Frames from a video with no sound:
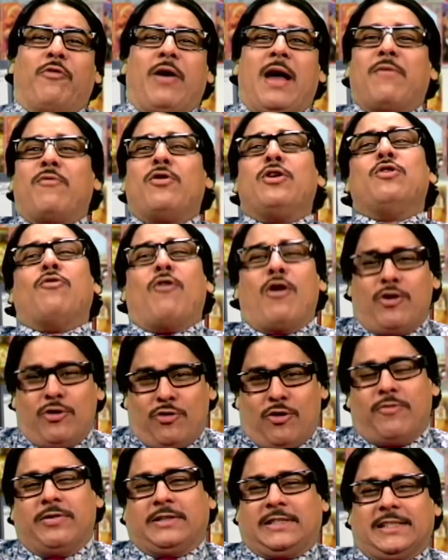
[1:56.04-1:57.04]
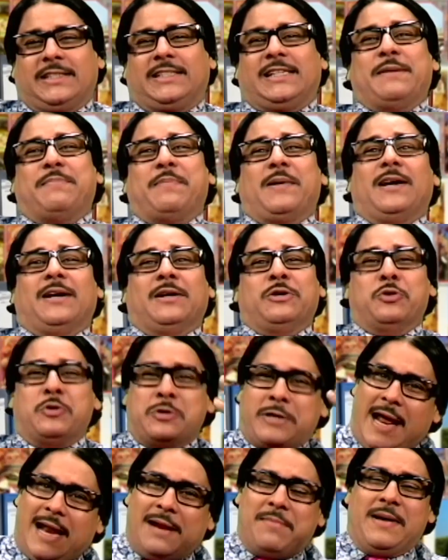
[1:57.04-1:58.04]
Where would you want to go which is cheaper?
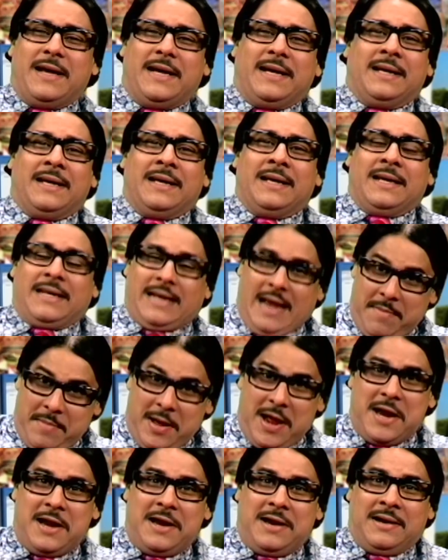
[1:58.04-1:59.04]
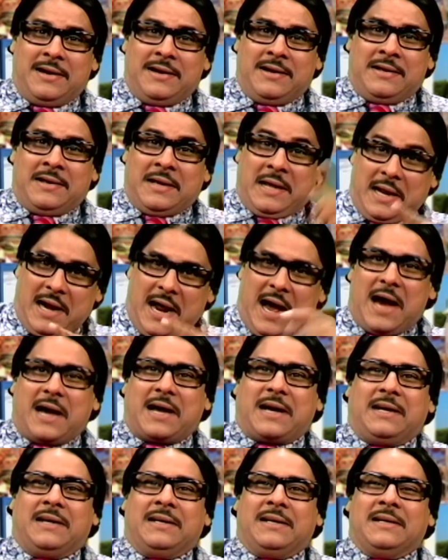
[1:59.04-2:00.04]
You tell me. Yemen,
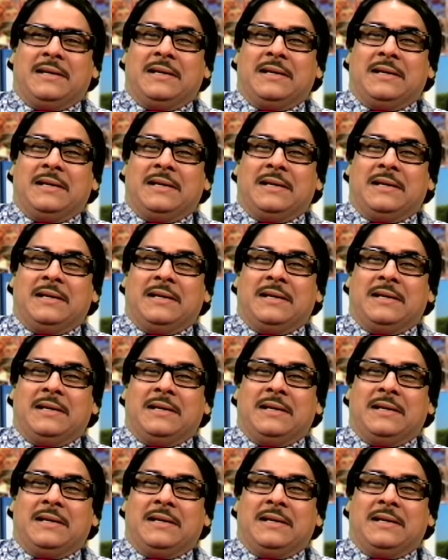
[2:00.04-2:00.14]
Iraq,